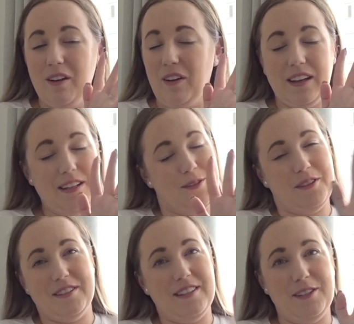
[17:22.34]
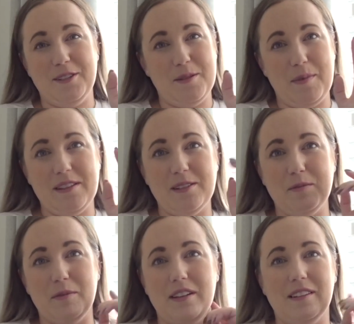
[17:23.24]
Like, he's honestly just the best little
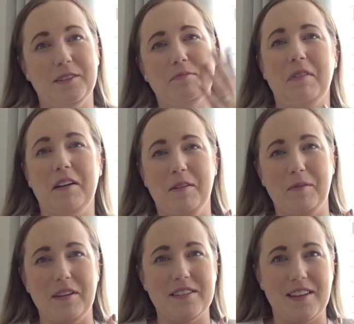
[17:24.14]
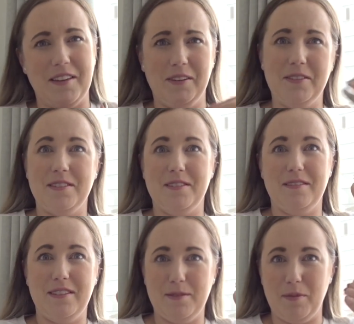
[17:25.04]
boy. Like, I know I'm going to say that because
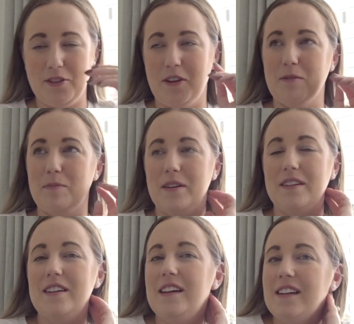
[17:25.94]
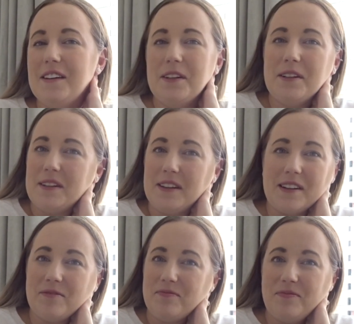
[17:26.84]
he's my child, but
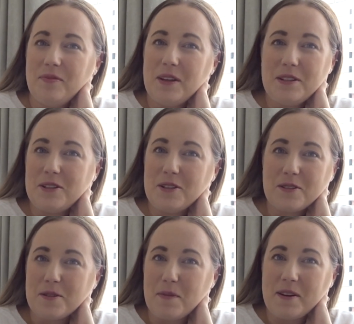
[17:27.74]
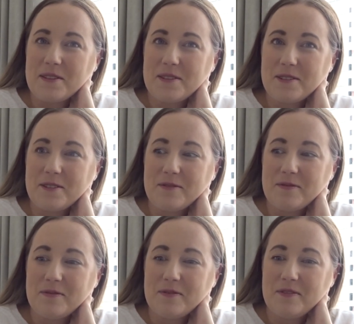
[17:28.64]
yeah, he's just the best.
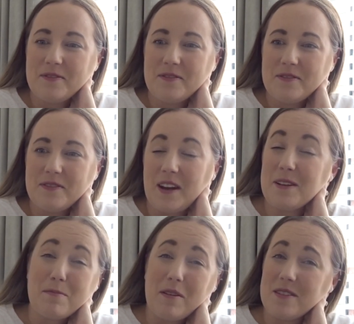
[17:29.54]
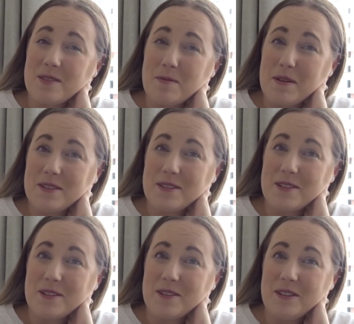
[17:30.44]
And his brother's the best
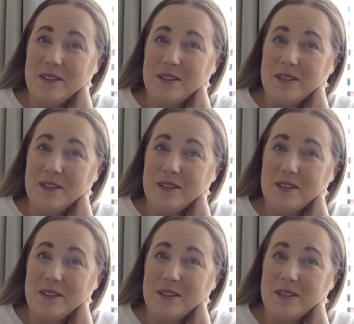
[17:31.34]
too.